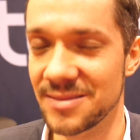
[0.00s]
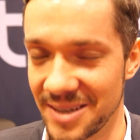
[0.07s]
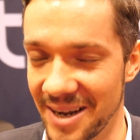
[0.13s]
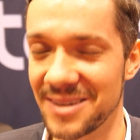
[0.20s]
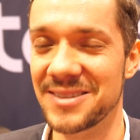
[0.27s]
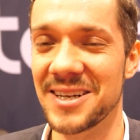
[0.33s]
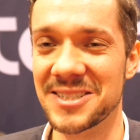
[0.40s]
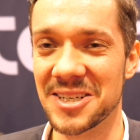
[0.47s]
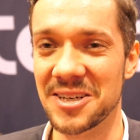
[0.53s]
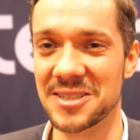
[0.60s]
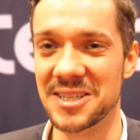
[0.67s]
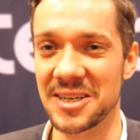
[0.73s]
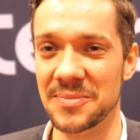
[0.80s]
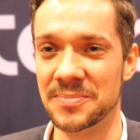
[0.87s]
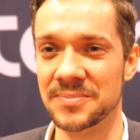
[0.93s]
Yeah, it's a skin
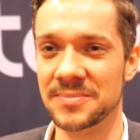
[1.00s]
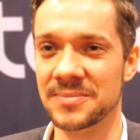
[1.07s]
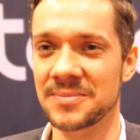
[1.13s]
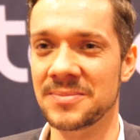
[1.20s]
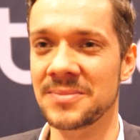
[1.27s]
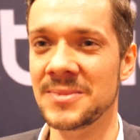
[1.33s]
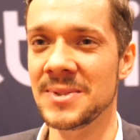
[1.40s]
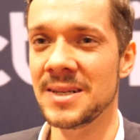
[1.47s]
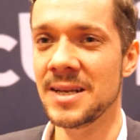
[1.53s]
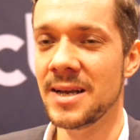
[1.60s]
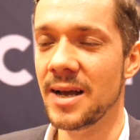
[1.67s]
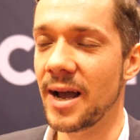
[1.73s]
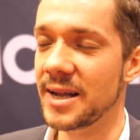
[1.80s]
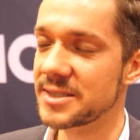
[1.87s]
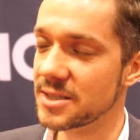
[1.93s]
for the robot, right?
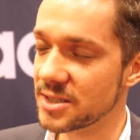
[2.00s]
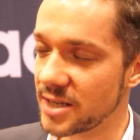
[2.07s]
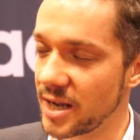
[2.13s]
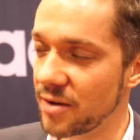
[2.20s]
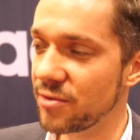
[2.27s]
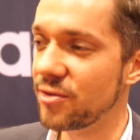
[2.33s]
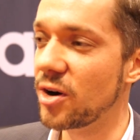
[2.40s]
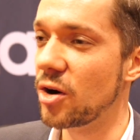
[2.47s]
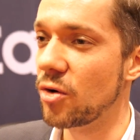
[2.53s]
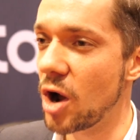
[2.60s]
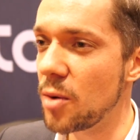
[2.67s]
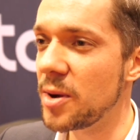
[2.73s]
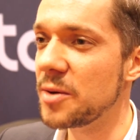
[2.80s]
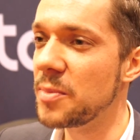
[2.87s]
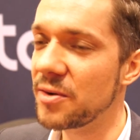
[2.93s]
It's a skin for a robot,